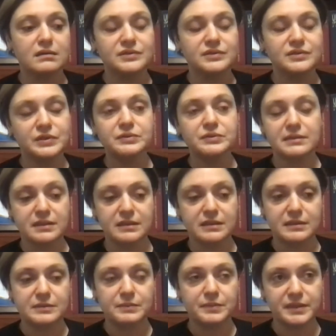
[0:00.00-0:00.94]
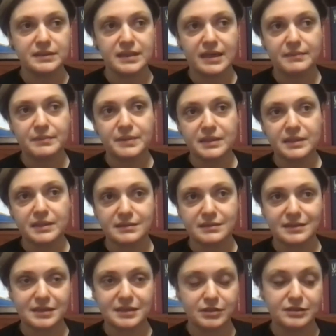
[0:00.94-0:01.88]
during pandemic and
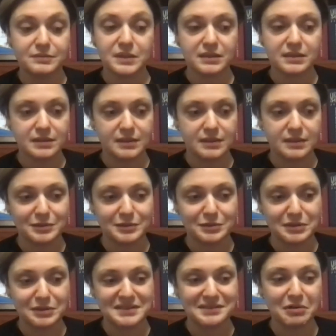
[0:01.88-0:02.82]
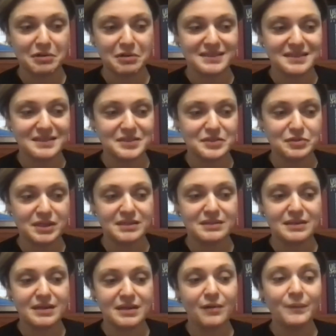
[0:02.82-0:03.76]
economic crisis right
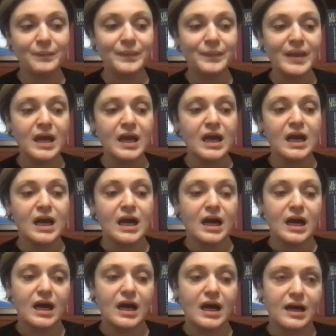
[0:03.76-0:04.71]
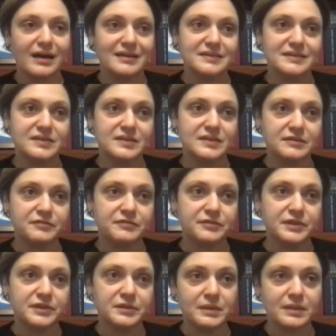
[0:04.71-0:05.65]
now. As the
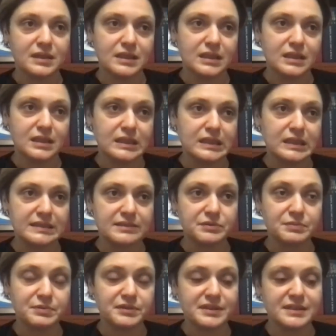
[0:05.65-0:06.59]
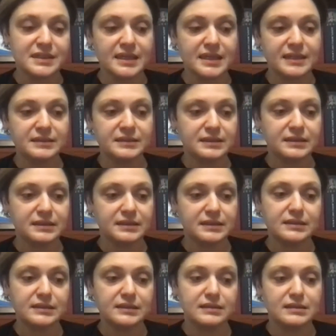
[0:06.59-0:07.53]
firm is represented
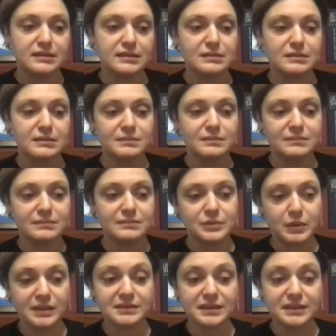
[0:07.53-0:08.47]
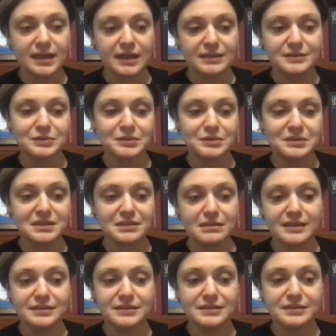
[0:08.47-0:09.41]
in 20 countries,
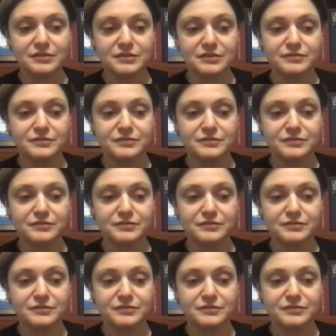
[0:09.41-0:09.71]
clients of